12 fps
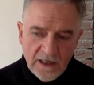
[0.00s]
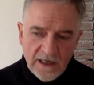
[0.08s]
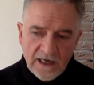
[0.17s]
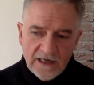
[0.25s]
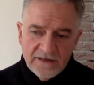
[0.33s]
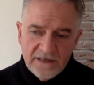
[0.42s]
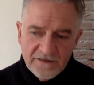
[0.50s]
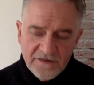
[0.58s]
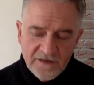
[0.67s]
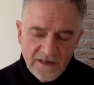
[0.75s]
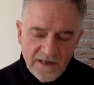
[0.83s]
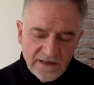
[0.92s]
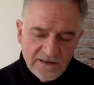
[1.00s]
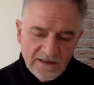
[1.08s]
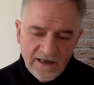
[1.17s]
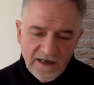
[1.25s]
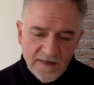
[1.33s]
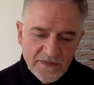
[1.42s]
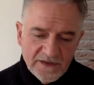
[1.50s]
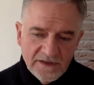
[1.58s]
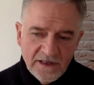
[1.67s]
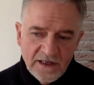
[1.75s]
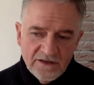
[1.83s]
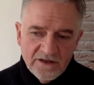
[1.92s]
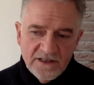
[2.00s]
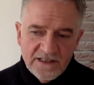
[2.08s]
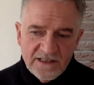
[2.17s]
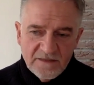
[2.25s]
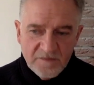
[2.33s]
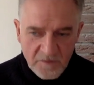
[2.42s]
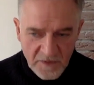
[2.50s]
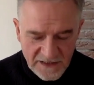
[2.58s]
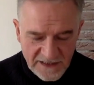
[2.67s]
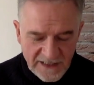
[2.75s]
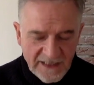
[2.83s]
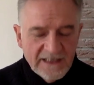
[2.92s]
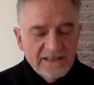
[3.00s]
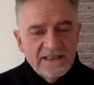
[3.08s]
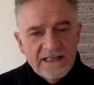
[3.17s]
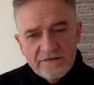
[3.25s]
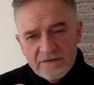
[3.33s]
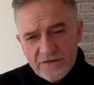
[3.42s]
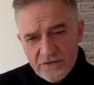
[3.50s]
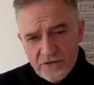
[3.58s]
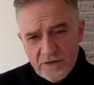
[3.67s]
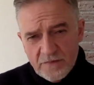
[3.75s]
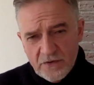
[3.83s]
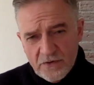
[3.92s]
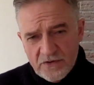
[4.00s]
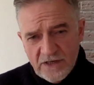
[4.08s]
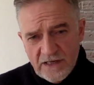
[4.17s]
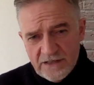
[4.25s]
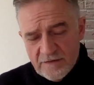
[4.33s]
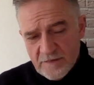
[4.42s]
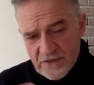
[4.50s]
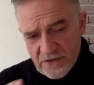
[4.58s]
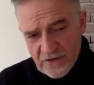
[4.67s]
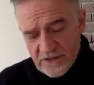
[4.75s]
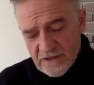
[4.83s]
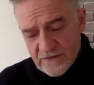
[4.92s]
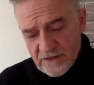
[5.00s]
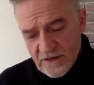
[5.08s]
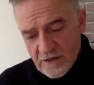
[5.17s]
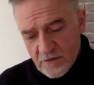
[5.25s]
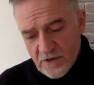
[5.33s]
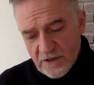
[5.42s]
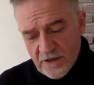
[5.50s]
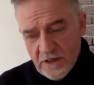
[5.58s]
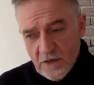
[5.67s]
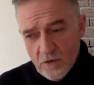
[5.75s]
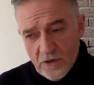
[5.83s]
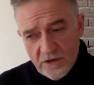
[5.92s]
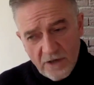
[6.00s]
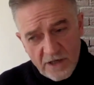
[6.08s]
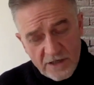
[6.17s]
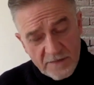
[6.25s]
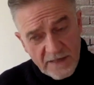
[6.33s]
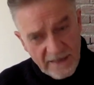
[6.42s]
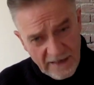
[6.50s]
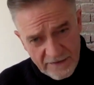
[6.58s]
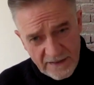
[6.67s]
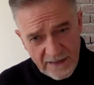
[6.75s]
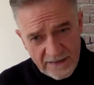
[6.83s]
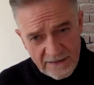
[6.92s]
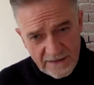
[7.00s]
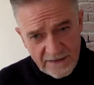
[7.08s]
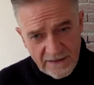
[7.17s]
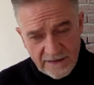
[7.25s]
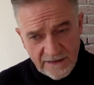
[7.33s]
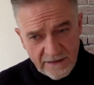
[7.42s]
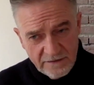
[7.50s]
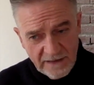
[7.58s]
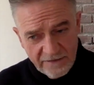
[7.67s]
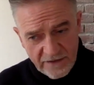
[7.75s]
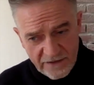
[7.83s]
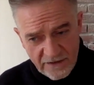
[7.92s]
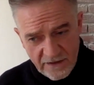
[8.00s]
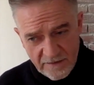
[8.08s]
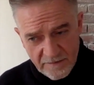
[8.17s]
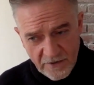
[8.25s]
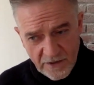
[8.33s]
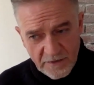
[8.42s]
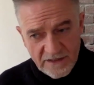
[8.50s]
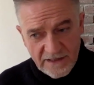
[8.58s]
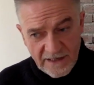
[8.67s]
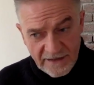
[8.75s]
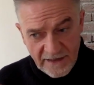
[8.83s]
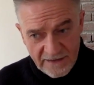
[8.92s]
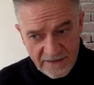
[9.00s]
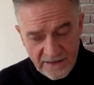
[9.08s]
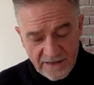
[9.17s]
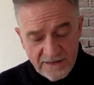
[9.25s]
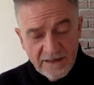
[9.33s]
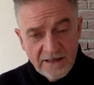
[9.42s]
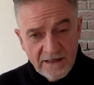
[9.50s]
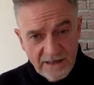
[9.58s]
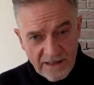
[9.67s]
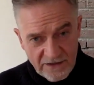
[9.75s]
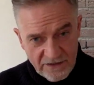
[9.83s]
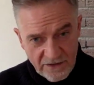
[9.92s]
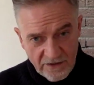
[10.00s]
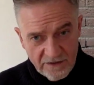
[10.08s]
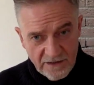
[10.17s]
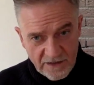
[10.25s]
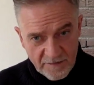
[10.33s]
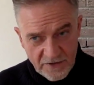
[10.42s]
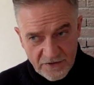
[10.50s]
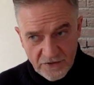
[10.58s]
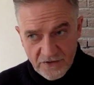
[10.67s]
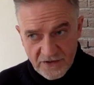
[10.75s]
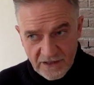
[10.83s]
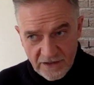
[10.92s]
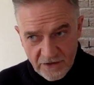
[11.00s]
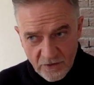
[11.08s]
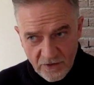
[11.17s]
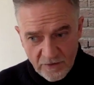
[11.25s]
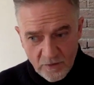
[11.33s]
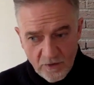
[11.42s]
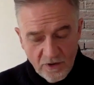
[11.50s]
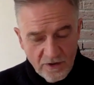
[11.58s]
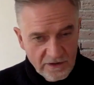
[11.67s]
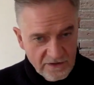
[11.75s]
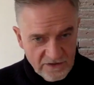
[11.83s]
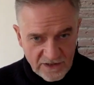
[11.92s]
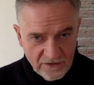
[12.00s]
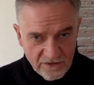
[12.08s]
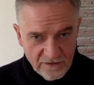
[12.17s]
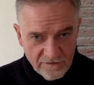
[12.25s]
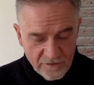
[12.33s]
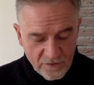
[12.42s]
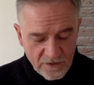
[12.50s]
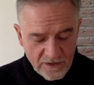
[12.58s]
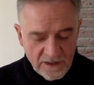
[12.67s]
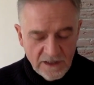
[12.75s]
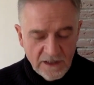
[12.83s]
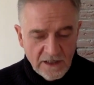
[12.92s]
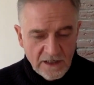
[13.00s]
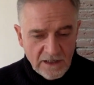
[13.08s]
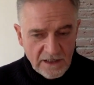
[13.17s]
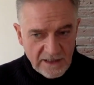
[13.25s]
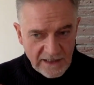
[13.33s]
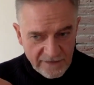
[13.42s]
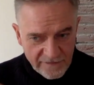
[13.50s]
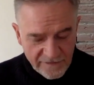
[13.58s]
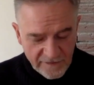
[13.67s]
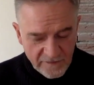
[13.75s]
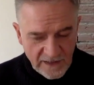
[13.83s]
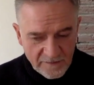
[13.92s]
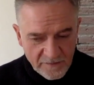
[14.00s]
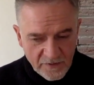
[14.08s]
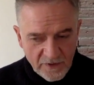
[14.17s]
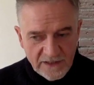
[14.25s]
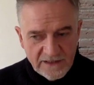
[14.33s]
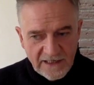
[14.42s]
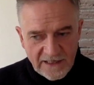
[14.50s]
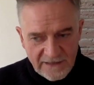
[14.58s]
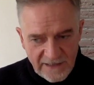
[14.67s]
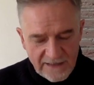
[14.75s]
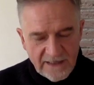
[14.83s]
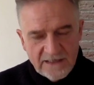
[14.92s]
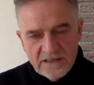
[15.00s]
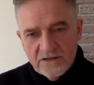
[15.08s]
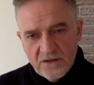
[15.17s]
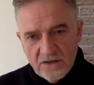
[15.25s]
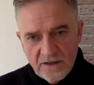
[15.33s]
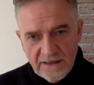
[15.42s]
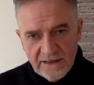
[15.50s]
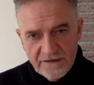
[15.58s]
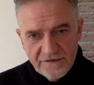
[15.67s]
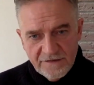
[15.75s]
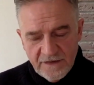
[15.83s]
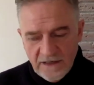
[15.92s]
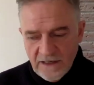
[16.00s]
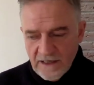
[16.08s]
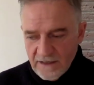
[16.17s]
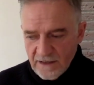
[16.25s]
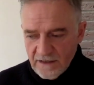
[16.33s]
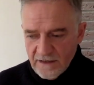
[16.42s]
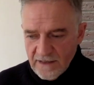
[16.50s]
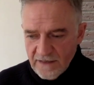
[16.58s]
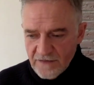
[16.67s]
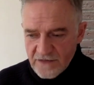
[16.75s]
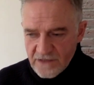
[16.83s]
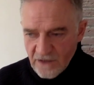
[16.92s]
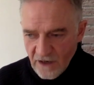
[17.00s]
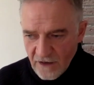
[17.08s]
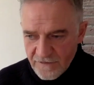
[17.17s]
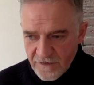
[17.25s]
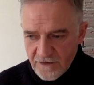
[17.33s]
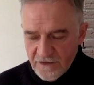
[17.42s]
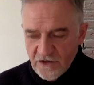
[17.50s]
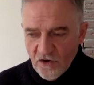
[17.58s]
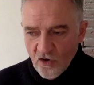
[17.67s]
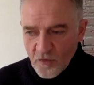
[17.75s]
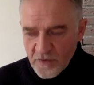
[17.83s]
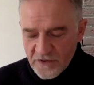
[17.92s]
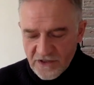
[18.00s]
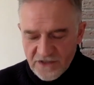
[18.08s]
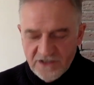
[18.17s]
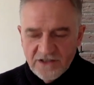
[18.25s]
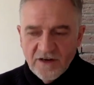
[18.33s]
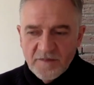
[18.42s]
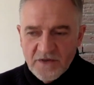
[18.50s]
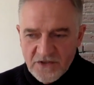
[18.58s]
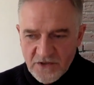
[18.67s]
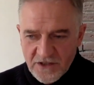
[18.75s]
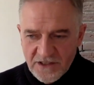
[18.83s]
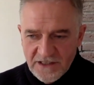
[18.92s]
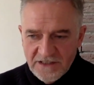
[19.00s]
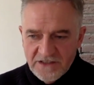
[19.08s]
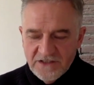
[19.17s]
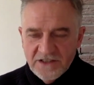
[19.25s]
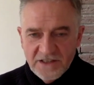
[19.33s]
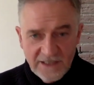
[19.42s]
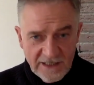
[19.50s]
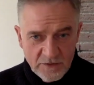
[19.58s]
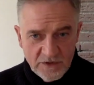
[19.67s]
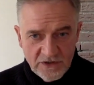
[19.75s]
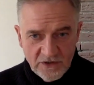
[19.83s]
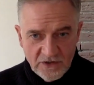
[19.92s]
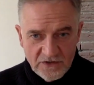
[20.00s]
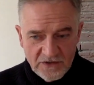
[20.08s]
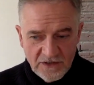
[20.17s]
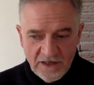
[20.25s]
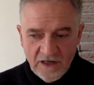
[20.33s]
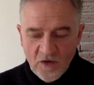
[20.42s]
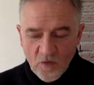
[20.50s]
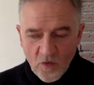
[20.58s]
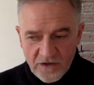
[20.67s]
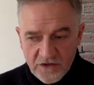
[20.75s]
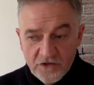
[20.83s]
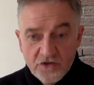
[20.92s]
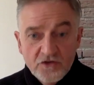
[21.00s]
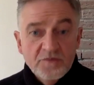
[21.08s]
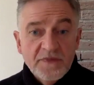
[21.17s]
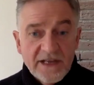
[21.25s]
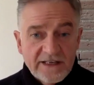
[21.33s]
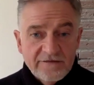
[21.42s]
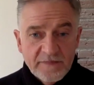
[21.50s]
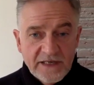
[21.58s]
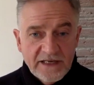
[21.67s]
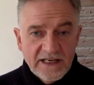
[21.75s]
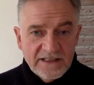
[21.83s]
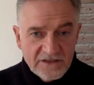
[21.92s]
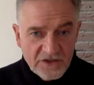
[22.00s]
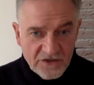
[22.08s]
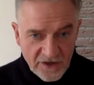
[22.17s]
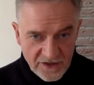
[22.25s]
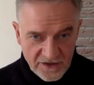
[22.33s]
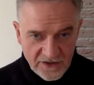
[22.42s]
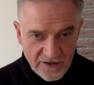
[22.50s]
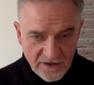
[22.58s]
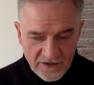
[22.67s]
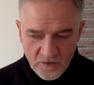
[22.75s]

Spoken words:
And I think for that to happen, there needs to maintain, even through the process of production of an artwork, where an artist may have an idea and they arrive at a certain point and say, that's it, it's done, it's produced, it can go on a wall, it can sit on the floor. Even from that point, it then has another life. And that life is the offer, the openness, and the opportunity to engage with others. What do you make it me? It shouts at us.